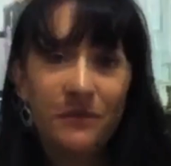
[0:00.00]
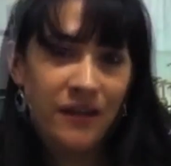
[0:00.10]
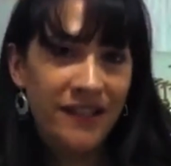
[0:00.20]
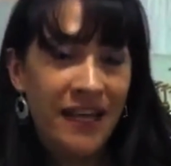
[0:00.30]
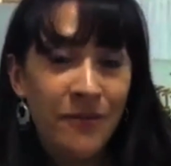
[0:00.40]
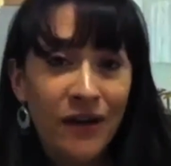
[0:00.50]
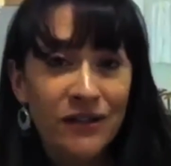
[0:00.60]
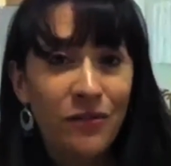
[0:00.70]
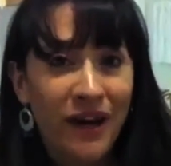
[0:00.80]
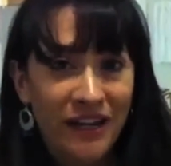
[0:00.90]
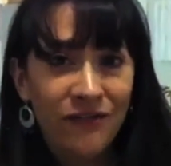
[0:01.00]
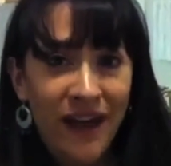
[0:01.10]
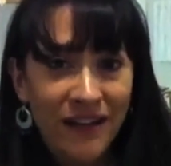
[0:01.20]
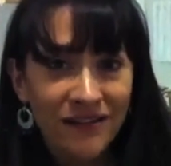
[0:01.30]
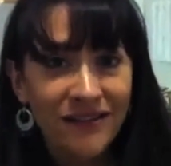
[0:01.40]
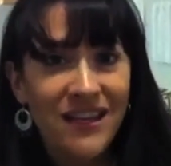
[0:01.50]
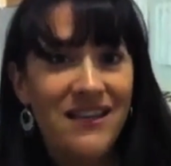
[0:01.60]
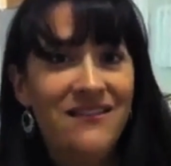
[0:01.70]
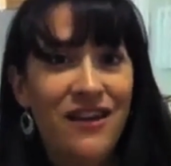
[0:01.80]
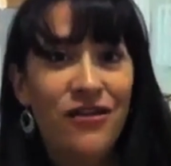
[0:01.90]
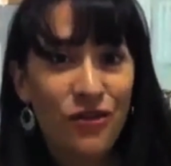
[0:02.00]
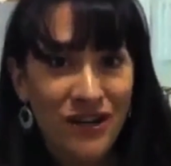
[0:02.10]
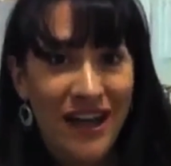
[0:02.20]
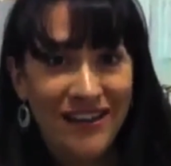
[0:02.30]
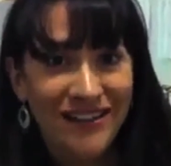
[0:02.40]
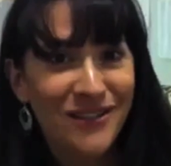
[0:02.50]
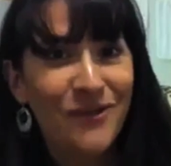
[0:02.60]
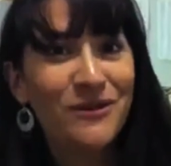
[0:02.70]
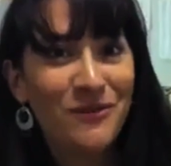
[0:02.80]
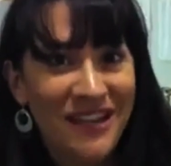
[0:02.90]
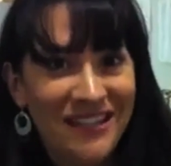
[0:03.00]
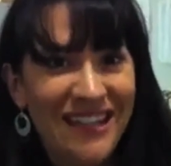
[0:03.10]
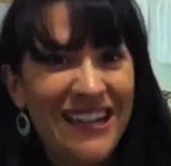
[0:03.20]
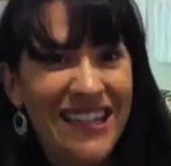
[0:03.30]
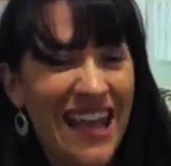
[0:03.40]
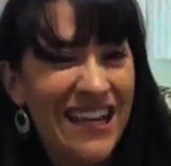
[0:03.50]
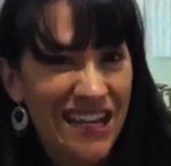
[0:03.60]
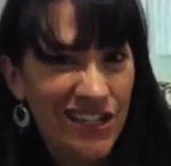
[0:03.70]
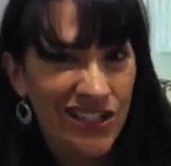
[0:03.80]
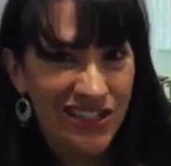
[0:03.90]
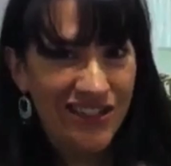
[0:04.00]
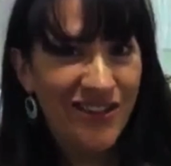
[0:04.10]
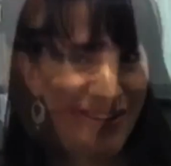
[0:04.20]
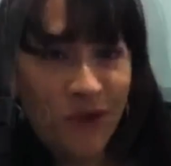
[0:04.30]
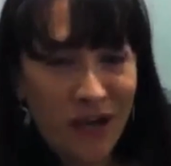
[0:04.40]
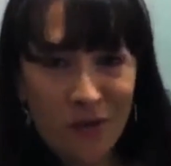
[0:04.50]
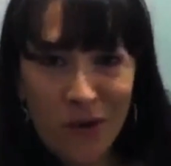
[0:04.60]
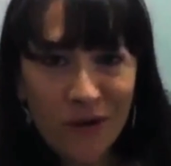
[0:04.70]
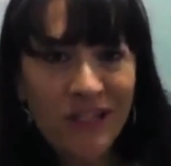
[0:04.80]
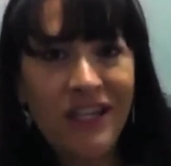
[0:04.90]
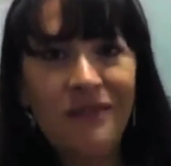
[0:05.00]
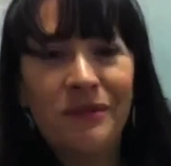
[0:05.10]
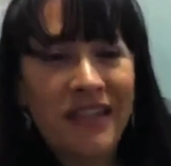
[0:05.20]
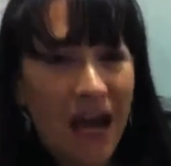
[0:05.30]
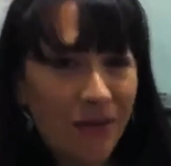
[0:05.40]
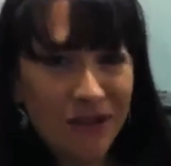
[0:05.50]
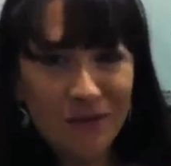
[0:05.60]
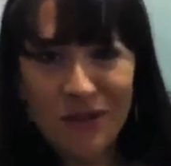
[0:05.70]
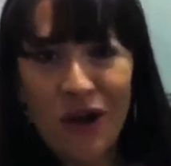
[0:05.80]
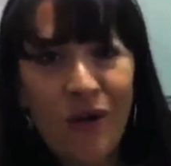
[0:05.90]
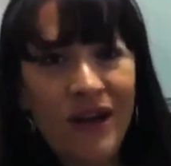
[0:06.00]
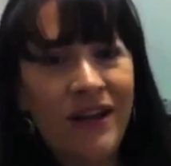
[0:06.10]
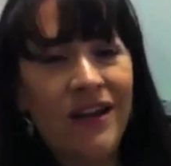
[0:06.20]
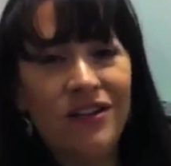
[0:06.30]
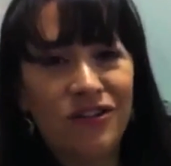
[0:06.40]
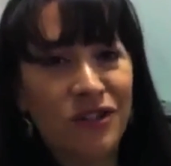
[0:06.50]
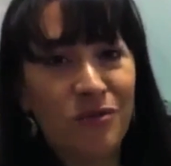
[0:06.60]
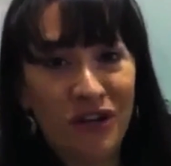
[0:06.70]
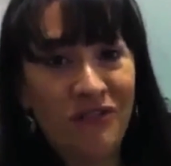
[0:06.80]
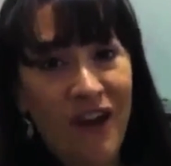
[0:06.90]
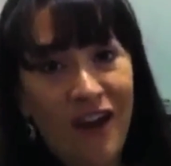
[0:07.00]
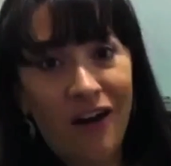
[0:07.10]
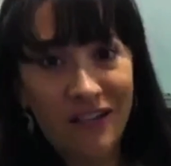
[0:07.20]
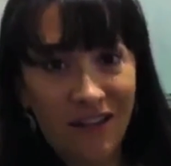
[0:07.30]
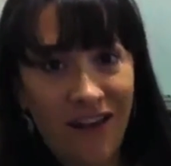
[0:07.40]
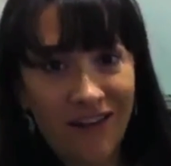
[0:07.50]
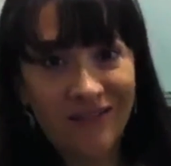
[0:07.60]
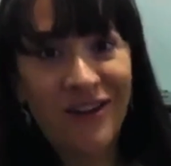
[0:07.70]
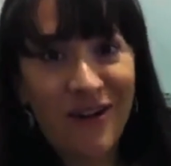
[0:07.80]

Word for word: I lost 8 pounds of body fat in 30 days. That was amazing. And 10 inches. You got your protein, metabolism's going, and you're just burning fat all day long.